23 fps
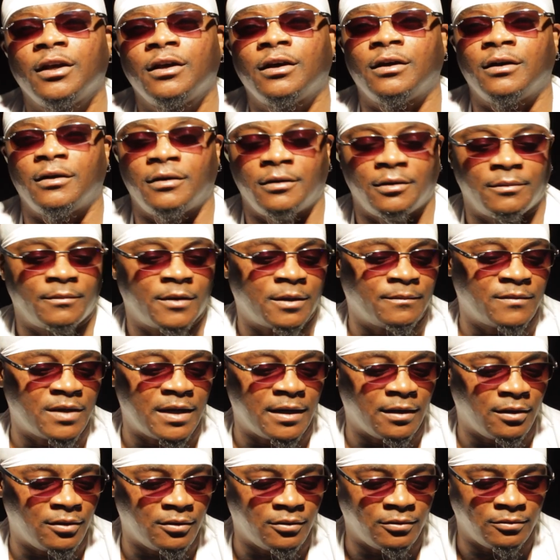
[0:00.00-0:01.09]
Um, I'm
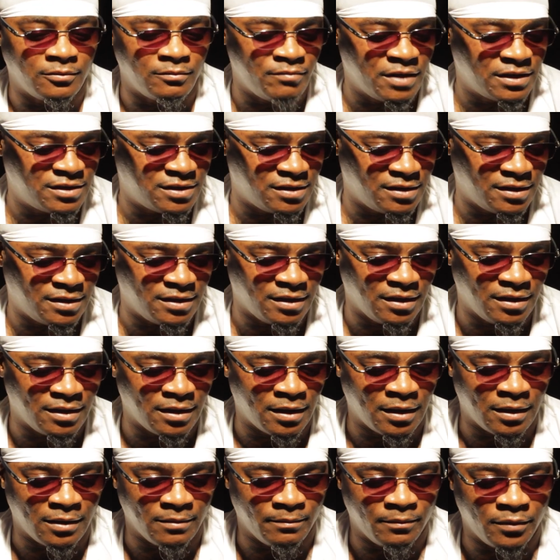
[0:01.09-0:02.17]
not going to mention it
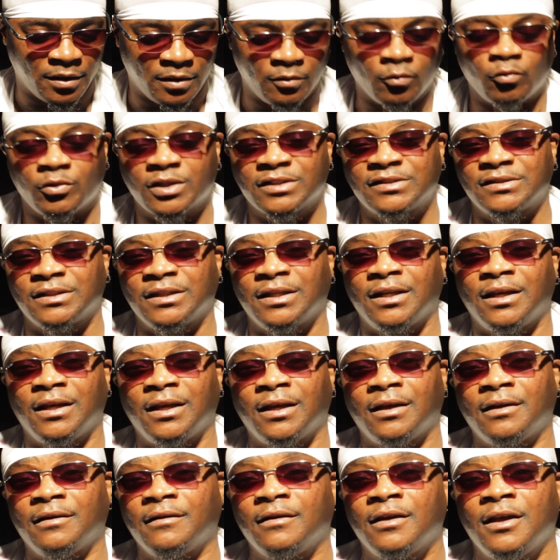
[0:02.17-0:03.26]
again, but once
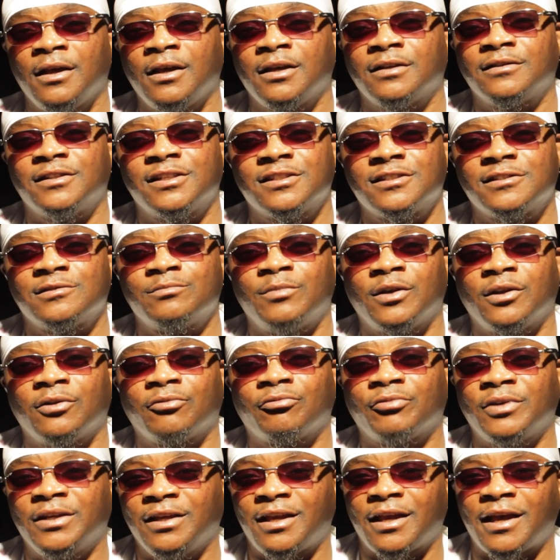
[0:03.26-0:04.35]
again, this has been a
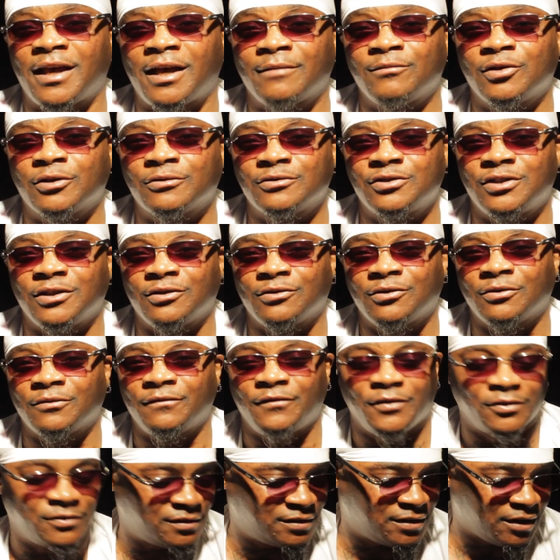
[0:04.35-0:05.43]
recap. No Chill, No
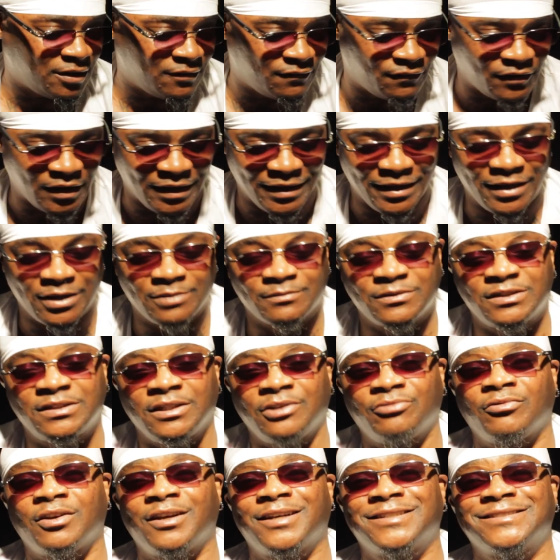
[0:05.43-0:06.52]
Filter TV.
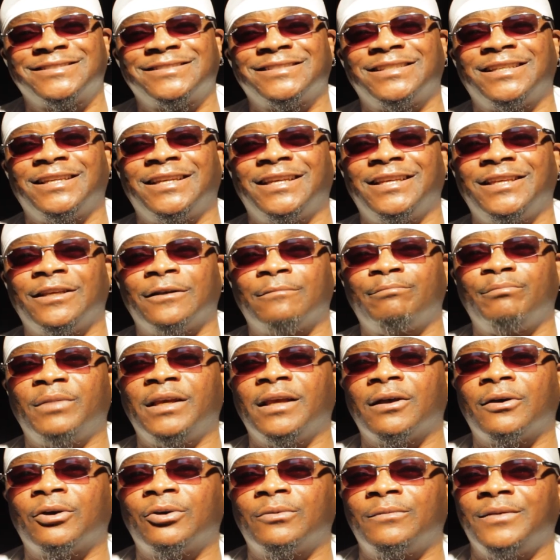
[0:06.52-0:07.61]
MC Ron-Skii, your
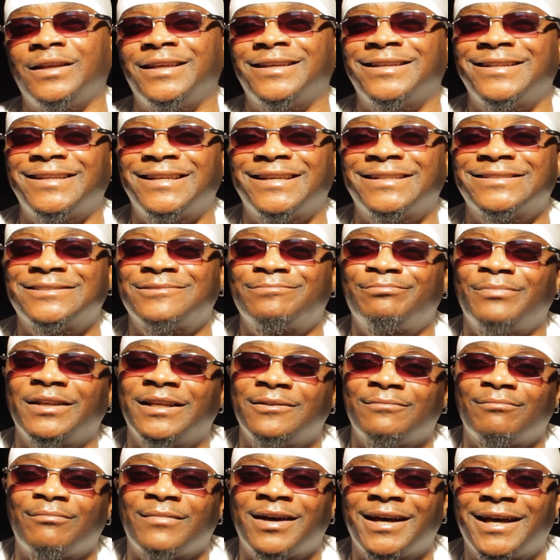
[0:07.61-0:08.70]
big homie, and that's been
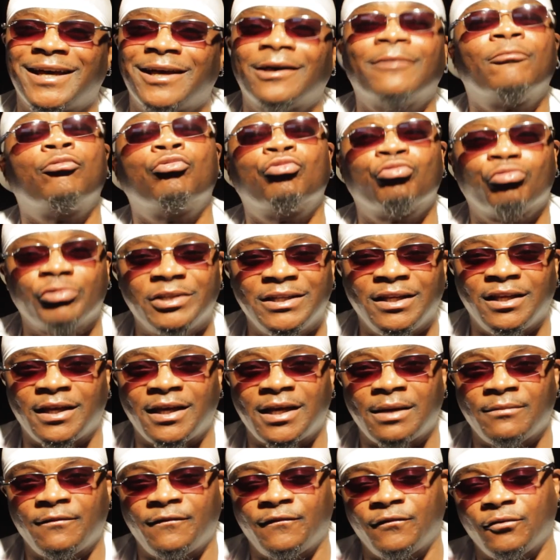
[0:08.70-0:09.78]
my
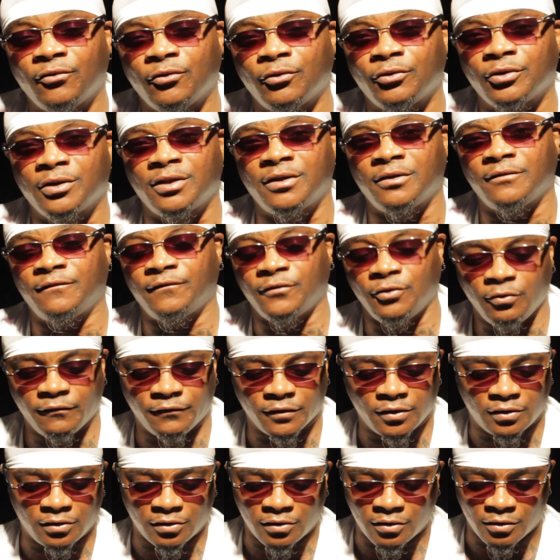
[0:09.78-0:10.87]
recap for the Food
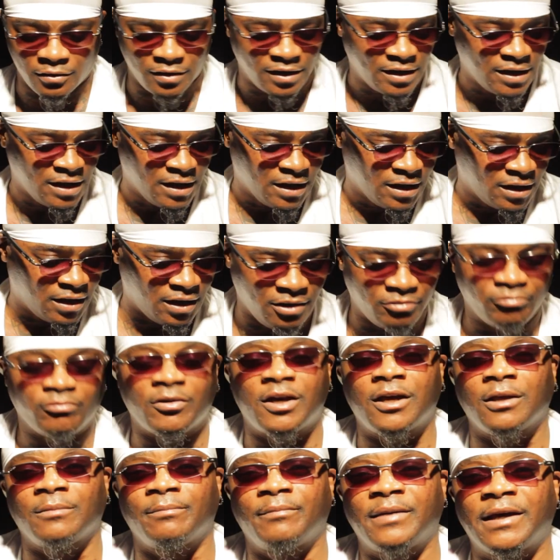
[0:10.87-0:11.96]
for Thought
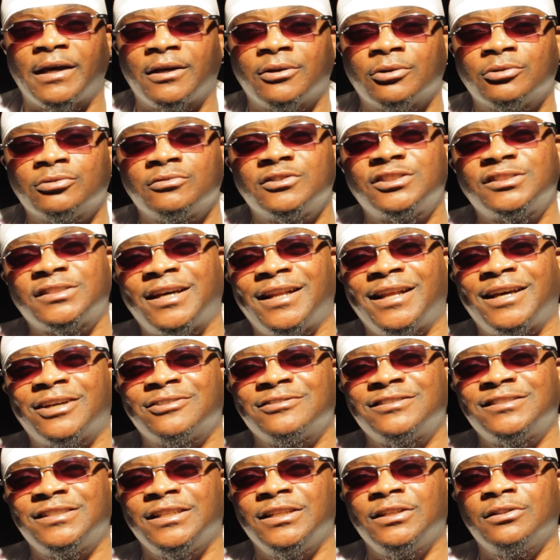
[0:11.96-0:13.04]
Heatrock Battle. Shout
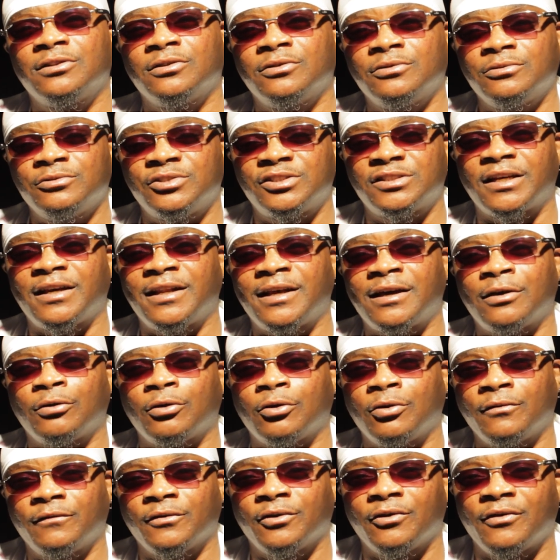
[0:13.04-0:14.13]
out T Lou. Shout out
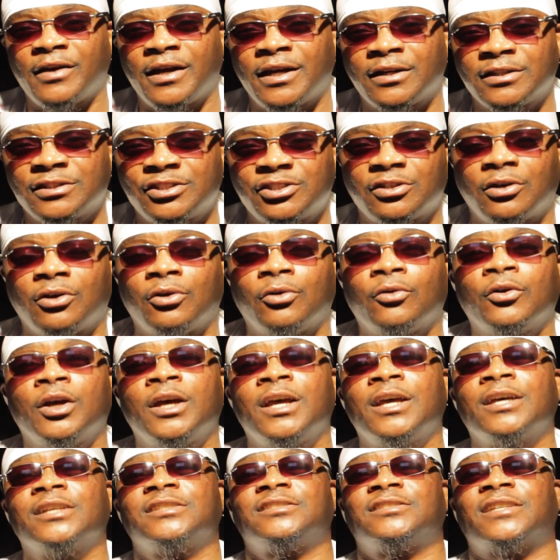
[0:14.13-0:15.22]
Overgrind Show.
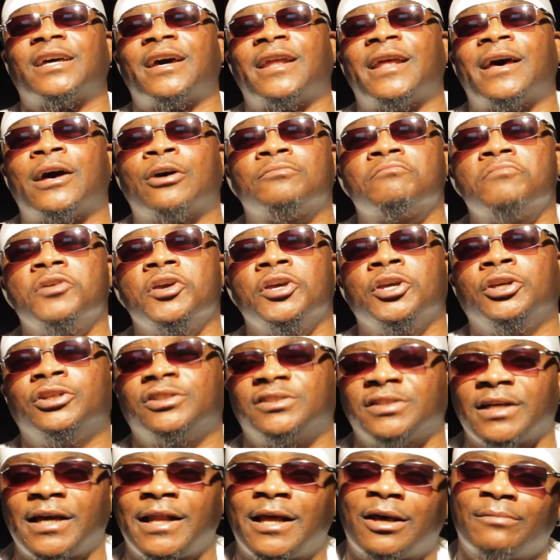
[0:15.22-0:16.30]
Shout out me.
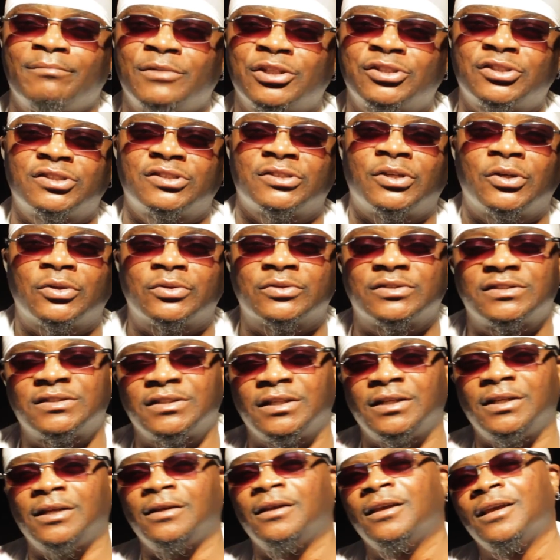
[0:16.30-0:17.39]
Shout out Mr. Circle
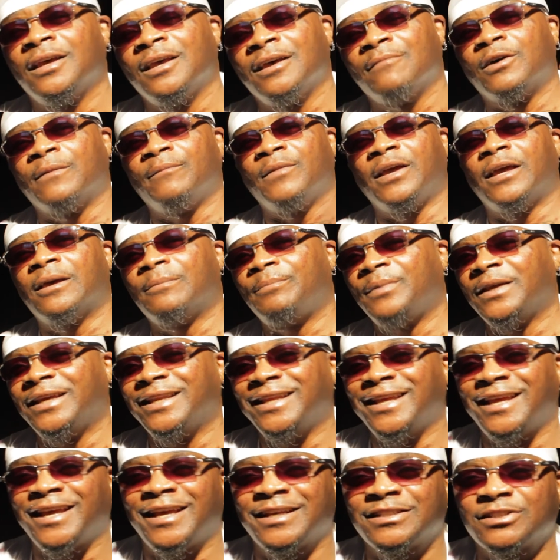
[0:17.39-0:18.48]
City. My man
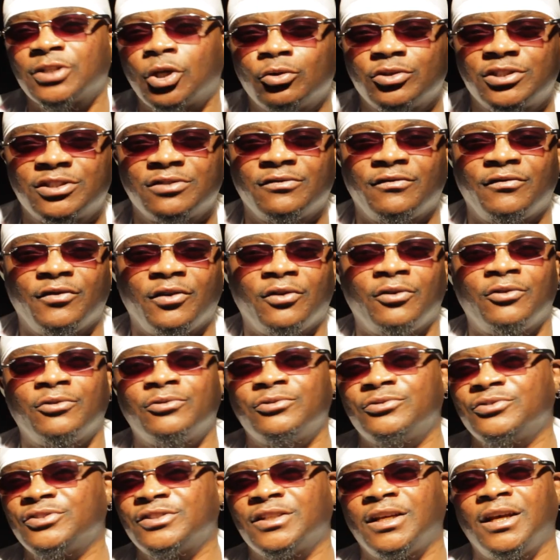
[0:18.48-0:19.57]
PDX Ocean
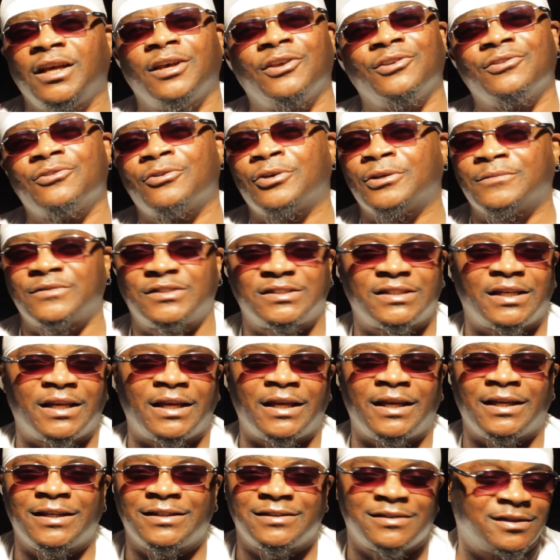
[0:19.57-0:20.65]
Views. You know what I'm
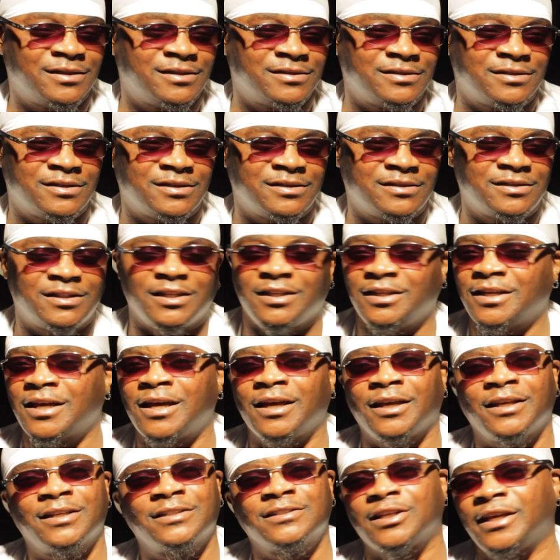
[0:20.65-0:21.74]
saying? The the, the
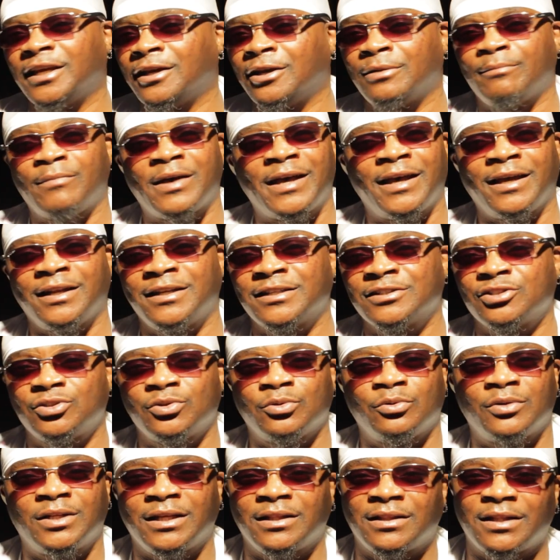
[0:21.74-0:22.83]
youngins, everybody that's
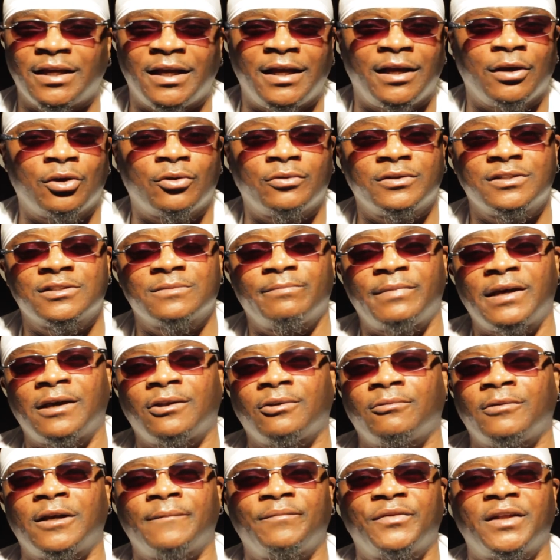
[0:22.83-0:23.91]
doing their thing on this
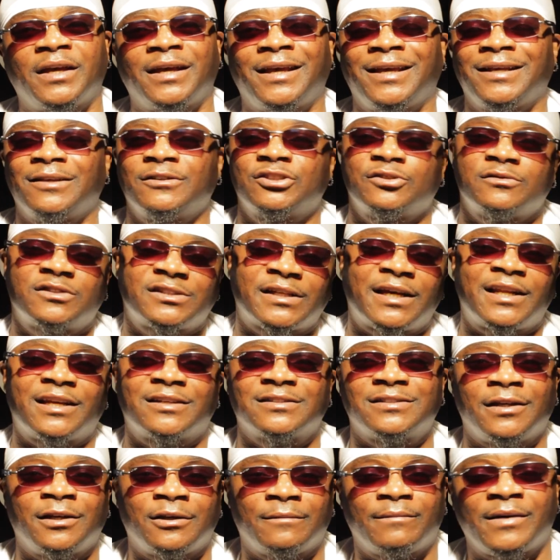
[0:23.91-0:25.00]
battle rap thing. Shout out
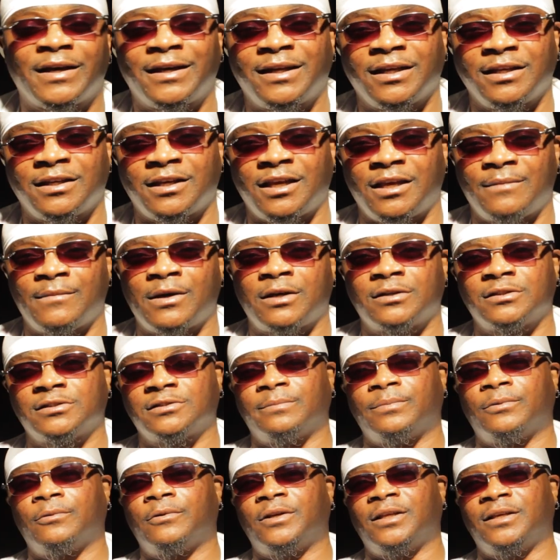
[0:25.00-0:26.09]
to everybody that came out and
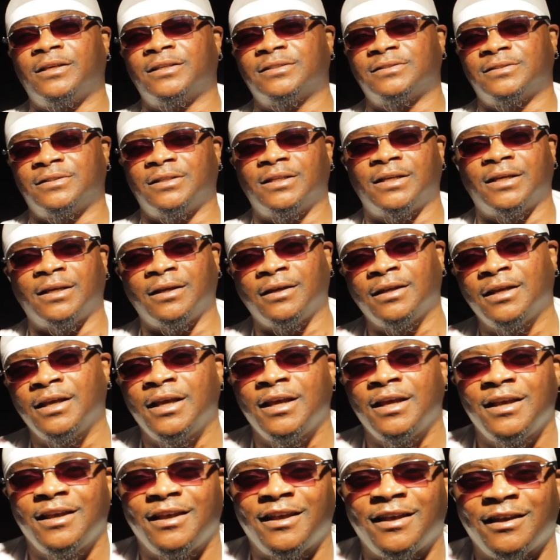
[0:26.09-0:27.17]
supported yesterday.
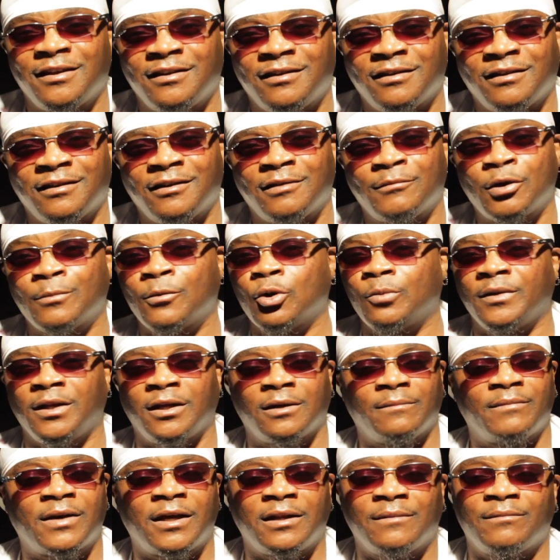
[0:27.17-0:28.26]
And um, I'm hoping
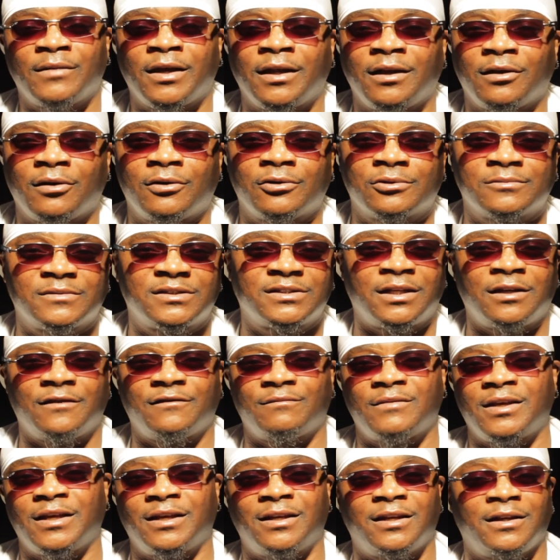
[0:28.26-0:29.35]
everybody made it home
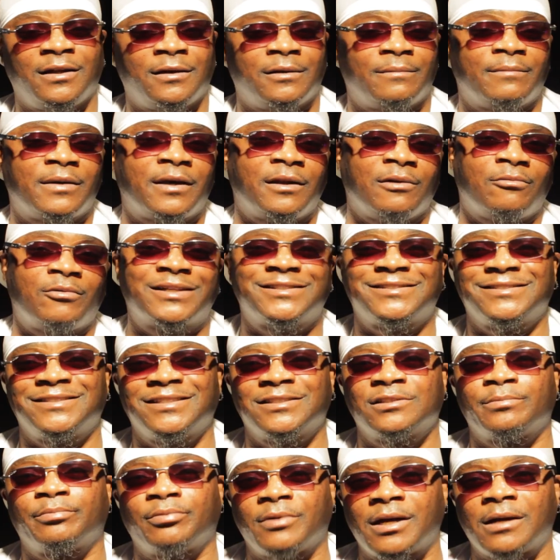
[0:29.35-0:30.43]
safe, man, and everybody watching
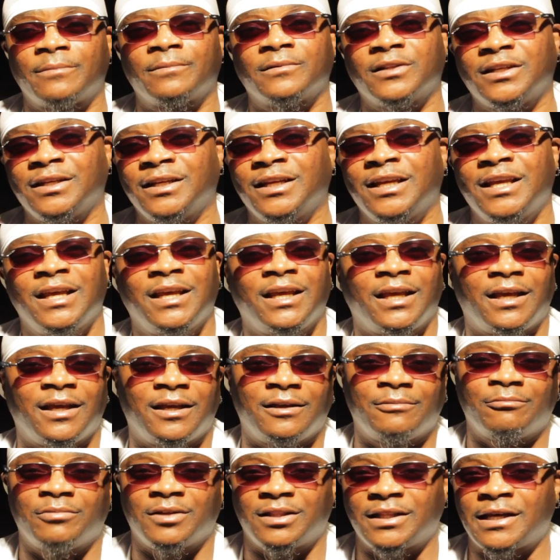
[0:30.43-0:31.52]
this properly
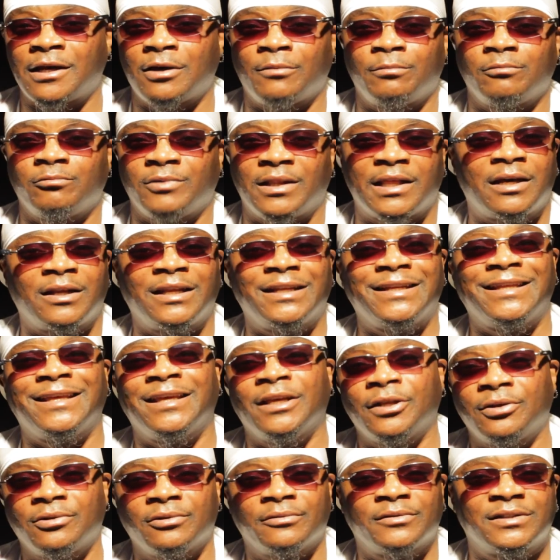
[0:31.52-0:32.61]
and without without any
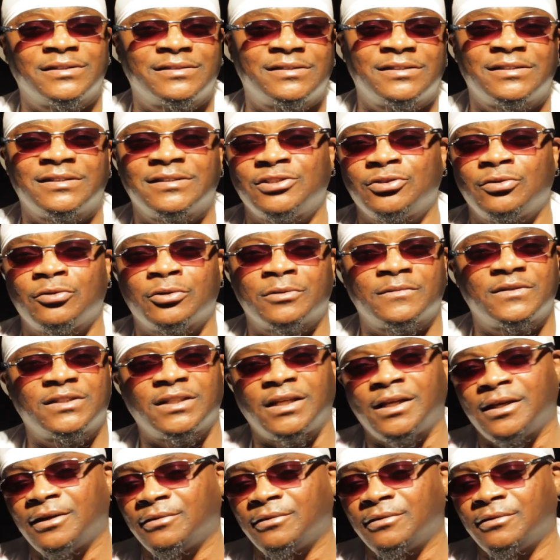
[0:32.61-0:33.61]
hindrances. You know what I'm saying?